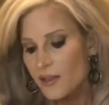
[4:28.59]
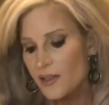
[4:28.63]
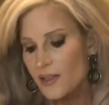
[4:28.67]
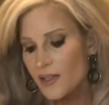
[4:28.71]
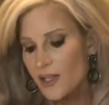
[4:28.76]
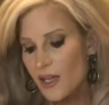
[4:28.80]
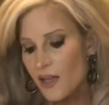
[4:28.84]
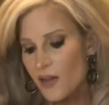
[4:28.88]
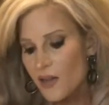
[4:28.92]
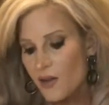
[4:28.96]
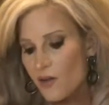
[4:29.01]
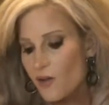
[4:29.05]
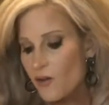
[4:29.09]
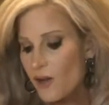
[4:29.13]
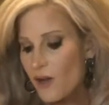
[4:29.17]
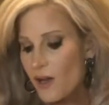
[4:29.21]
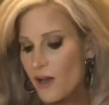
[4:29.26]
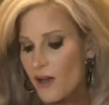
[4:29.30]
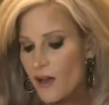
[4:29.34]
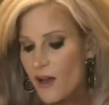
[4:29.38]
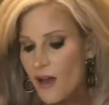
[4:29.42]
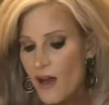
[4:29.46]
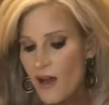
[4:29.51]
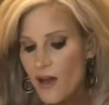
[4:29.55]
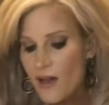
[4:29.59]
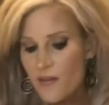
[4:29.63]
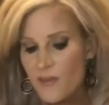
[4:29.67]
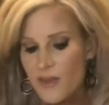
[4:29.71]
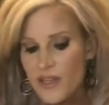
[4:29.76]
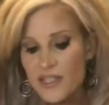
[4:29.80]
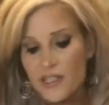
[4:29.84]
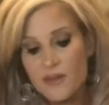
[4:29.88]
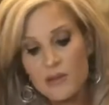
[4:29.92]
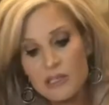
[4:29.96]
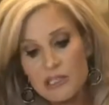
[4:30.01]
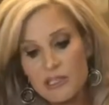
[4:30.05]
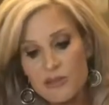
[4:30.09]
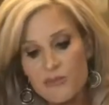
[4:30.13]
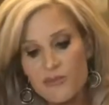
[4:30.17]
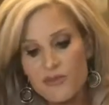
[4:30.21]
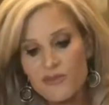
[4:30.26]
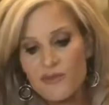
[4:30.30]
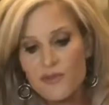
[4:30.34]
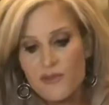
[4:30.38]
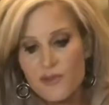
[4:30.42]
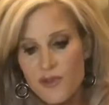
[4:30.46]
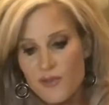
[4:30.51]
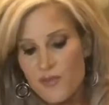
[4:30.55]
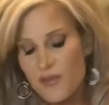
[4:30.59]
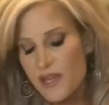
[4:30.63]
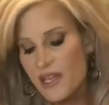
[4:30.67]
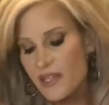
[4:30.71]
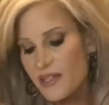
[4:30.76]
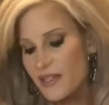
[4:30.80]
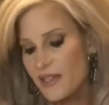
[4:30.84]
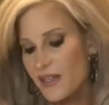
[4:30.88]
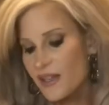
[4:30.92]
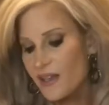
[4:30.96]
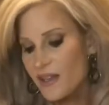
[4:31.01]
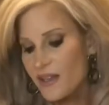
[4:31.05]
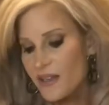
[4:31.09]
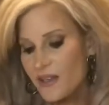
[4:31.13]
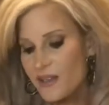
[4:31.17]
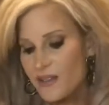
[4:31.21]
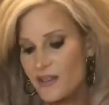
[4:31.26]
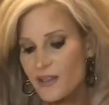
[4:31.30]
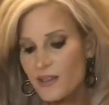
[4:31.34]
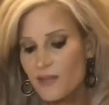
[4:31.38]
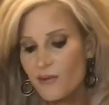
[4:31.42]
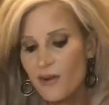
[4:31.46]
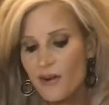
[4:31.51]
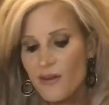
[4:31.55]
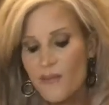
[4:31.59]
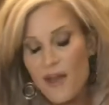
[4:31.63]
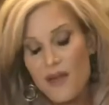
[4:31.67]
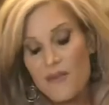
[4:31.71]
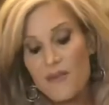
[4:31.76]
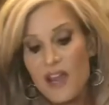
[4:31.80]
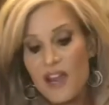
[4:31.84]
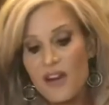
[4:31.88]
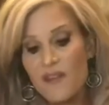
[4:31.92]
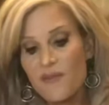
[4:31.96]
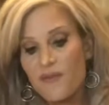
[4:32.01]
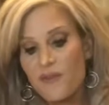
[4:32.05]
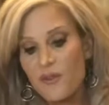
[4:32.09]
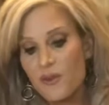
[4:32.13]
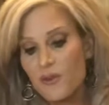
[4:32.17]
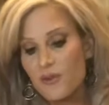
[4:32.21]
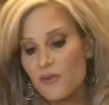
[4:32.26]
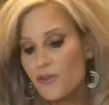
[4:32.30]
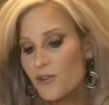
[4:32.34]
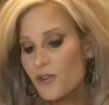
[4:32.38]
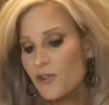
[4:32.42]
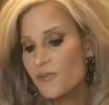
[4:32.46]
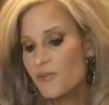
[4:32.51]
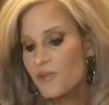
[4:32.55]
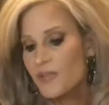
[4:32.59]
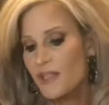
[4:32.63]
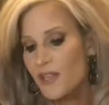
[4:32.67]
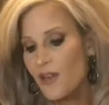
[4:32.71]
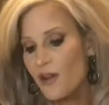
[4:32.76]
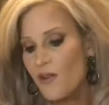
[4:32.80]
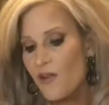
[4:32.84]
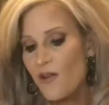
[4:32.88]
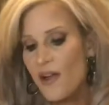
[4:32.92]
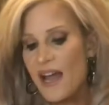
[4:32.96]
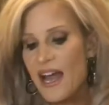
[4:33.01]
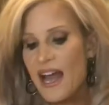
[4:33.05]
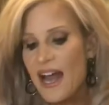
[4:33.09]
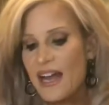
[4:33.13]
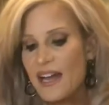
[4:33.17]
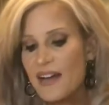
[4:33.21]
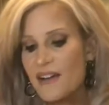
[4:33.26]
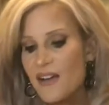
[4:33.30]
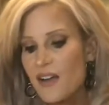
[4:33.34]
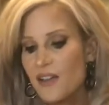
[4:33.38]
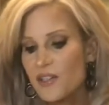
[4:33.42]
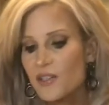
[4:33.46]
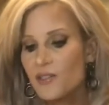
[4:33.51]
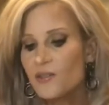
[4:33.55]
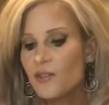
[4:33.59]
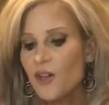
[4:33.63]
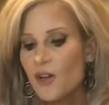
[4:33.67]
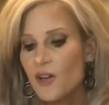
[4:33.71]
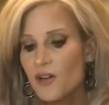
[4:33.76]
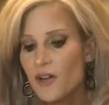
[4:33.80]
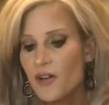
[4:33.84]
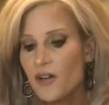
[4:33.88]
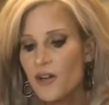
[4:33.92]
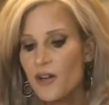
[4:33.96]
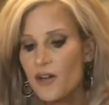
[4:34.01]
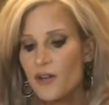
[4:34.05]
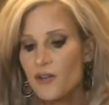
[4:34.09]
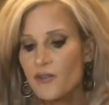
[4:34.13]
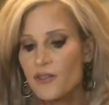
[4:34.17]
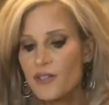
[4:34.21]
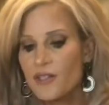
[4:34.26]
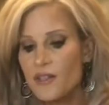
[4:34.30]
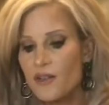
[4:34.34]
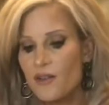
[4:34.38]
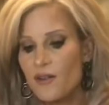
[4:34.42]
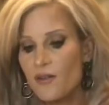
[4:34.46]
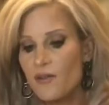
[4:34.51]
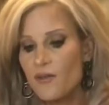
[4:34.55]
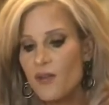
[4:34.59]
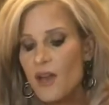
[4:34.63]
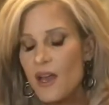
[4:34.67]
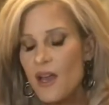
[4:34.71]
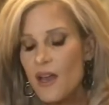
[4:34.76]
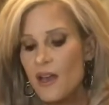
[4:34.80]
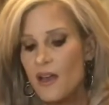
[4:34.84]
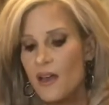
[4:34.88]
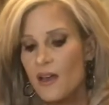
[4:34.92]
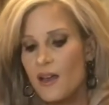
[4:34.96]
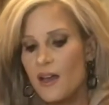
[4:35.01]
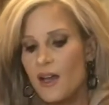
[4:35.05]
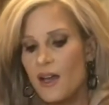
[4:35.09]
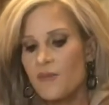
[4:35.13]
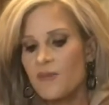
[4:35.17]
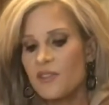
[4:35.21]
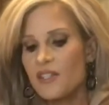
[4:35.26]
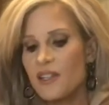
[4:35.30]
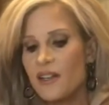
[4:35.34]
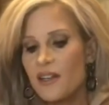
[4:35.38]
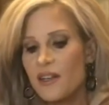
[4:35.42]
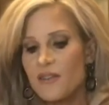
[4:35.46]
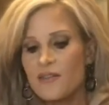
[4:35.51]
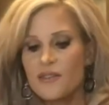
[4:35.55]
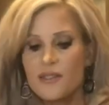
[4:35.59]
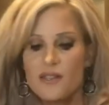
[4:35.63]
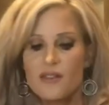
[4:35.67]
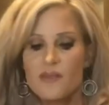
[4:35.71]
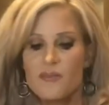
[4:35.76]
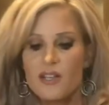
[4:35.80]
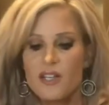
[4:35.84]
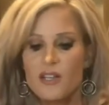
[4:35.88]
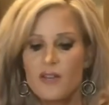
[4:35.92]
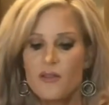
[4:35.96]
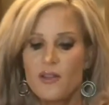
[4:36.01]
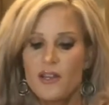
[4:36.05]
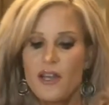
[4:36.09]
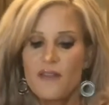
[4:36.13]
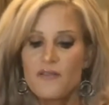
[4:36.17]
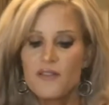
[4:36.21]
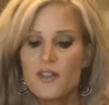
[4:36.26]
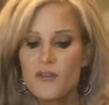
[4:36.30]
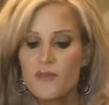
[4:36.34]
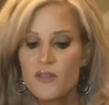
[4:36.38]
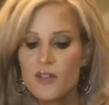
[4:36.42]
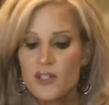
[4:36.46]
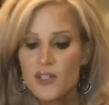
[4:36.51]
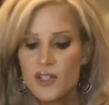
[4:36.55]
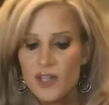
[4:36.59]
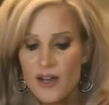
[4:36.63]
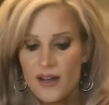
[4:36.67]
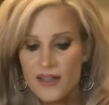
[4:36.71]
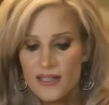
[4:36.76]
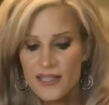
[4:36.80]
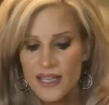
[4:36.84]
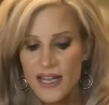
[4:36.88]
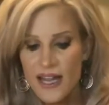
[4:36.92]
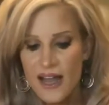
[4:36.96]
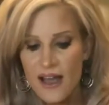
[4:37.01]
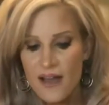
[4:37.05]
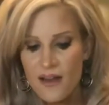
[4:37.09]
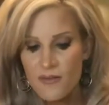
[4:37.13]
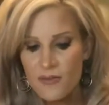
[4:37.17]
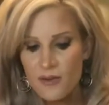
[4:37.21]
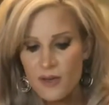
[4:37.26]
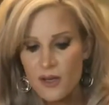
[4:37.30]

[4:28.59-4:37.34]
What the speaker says: So as I mentioned before, pizza is one of my main food groups, so I had it not too long ago, so I'm just going to use a little bit of leftover sauce I have.